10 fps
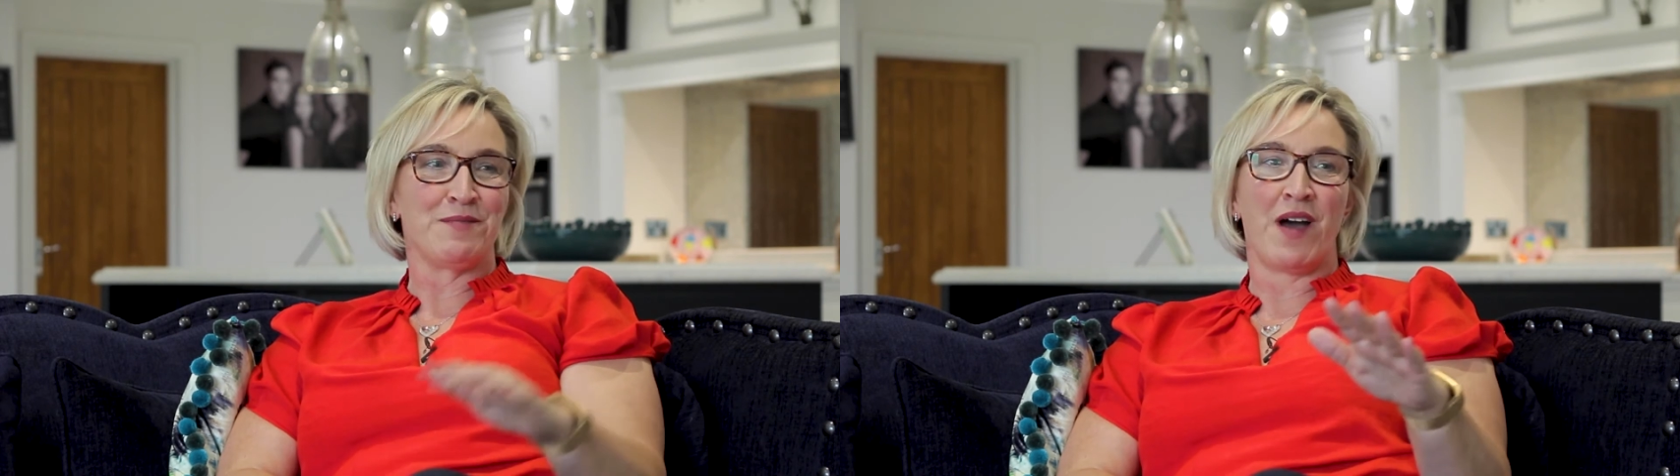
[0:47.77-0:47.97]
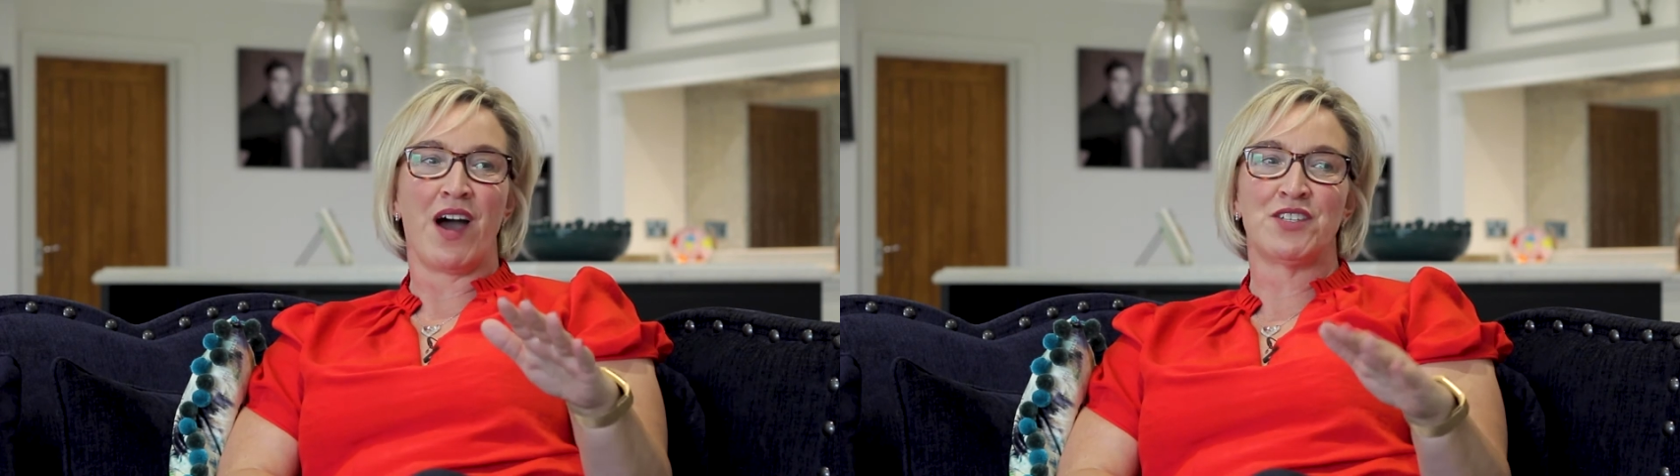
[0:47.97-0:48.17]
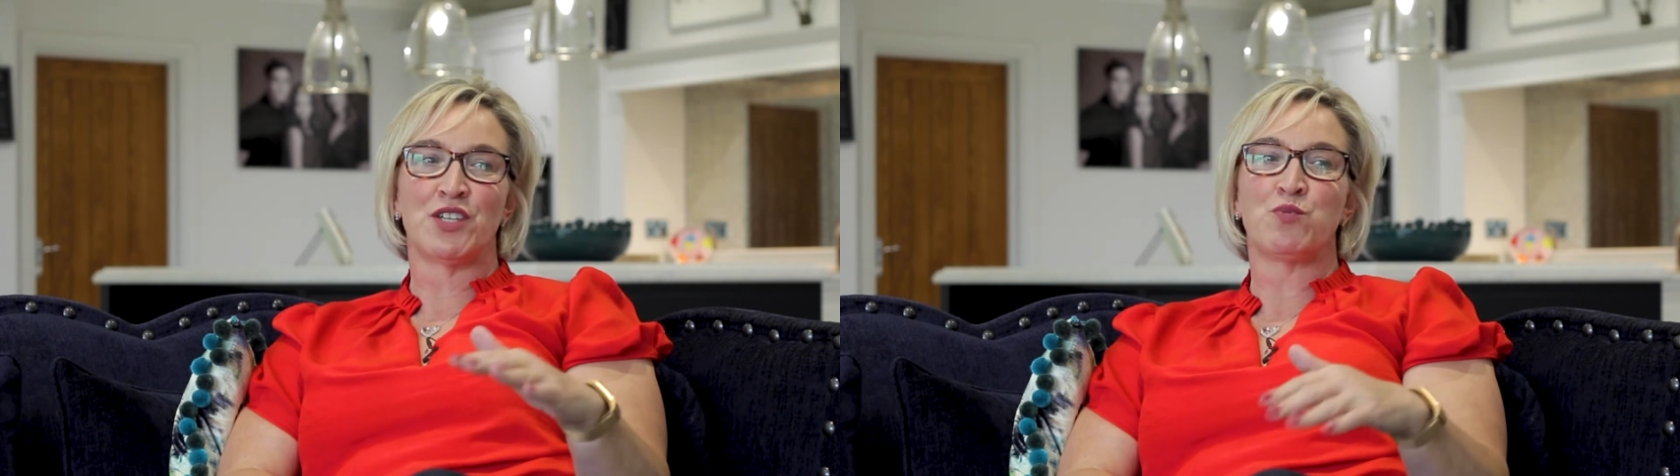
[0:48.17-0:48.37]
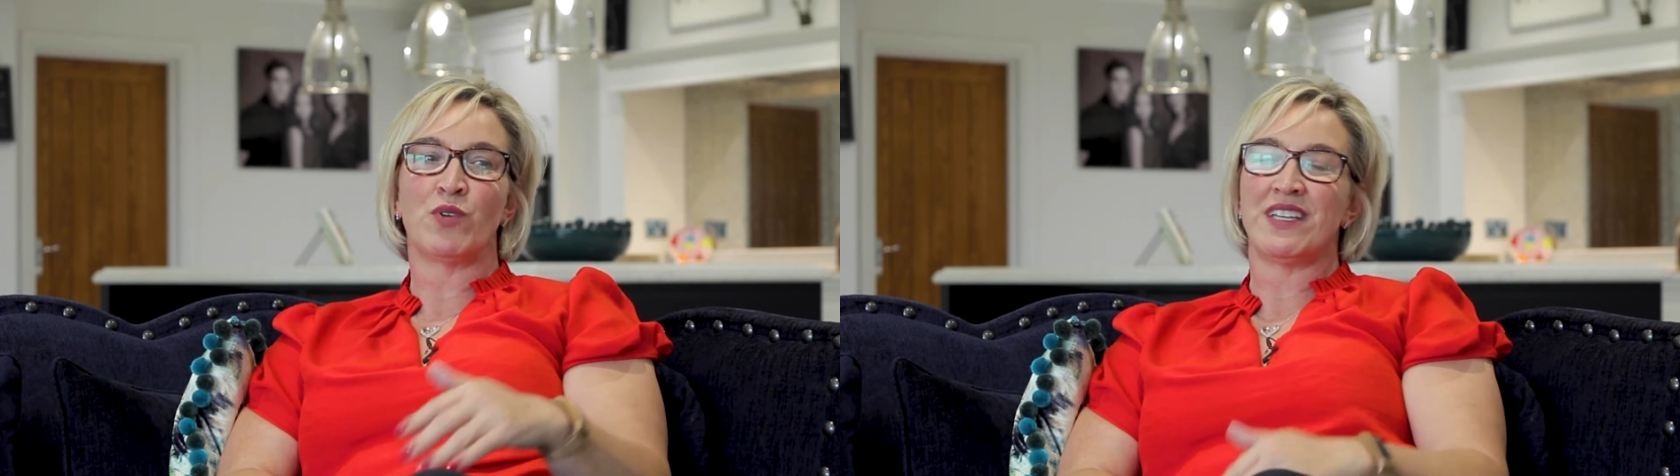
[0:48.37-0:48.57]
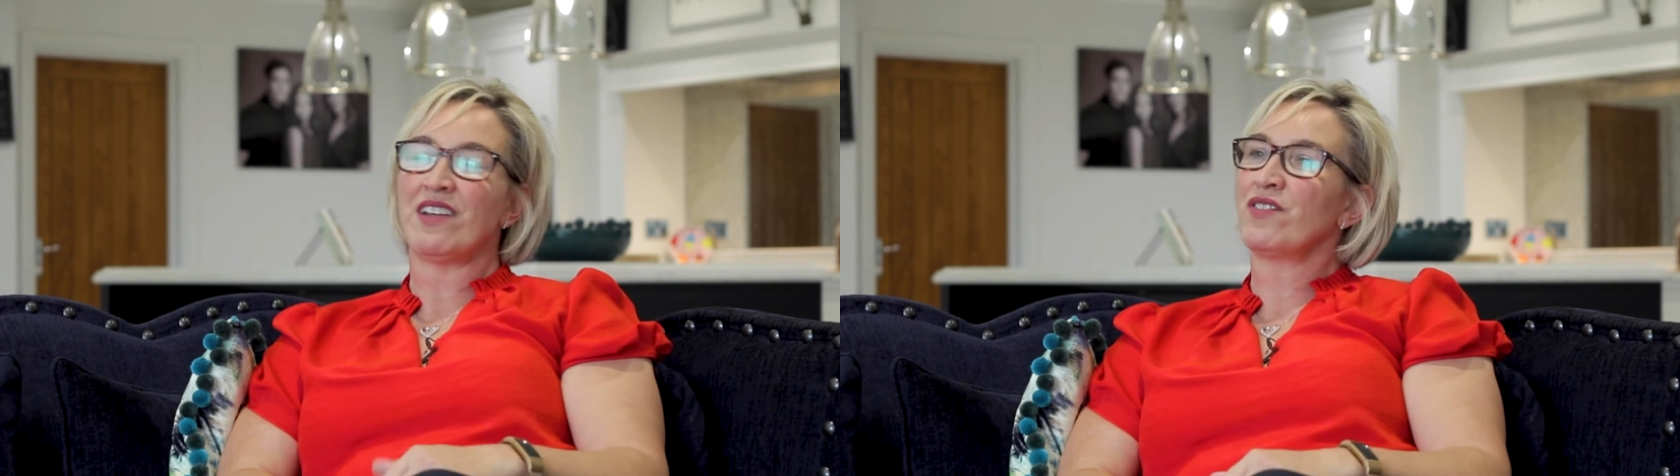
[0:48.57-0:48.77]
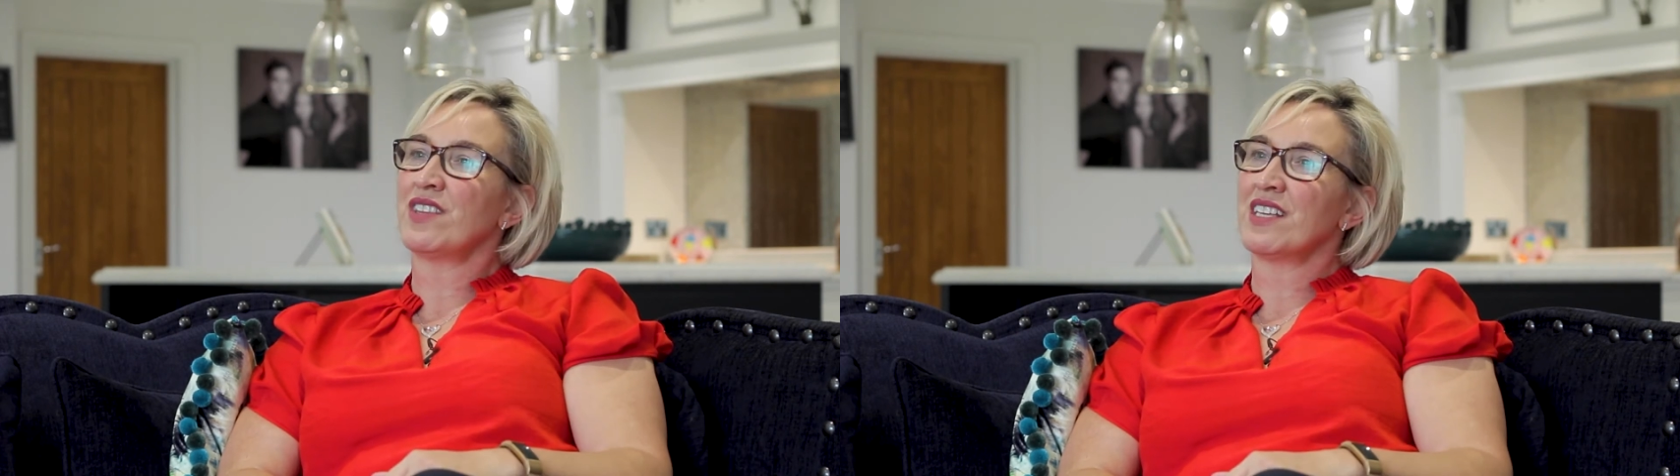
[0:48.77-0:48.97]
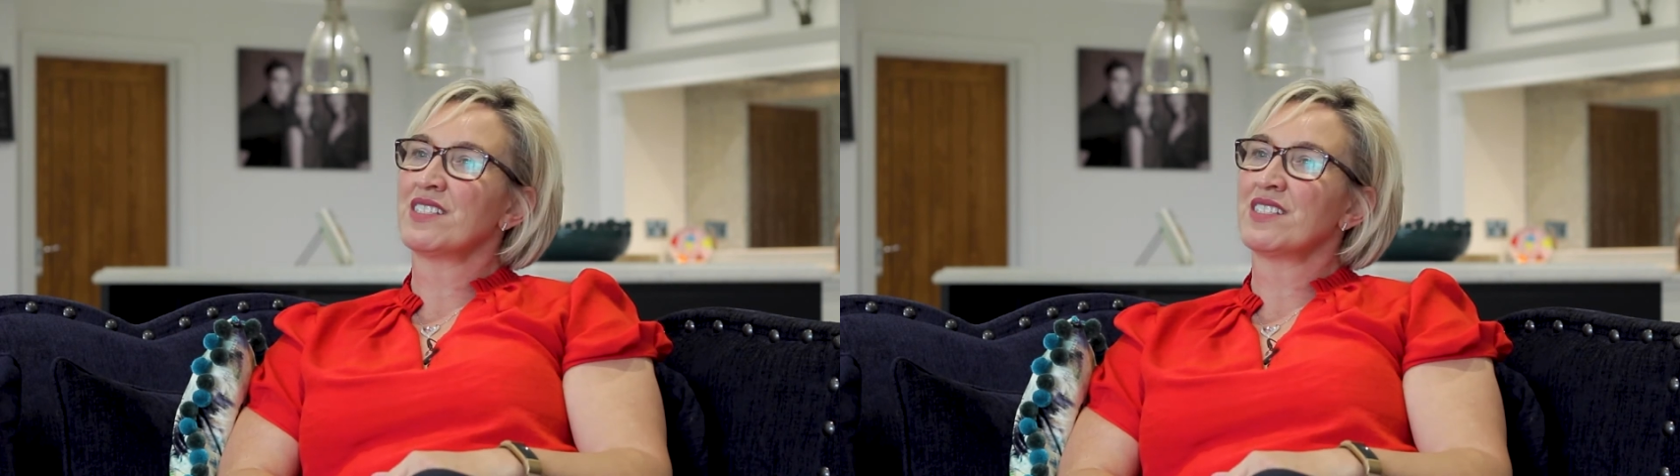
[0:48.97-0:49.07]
but I just wanted everything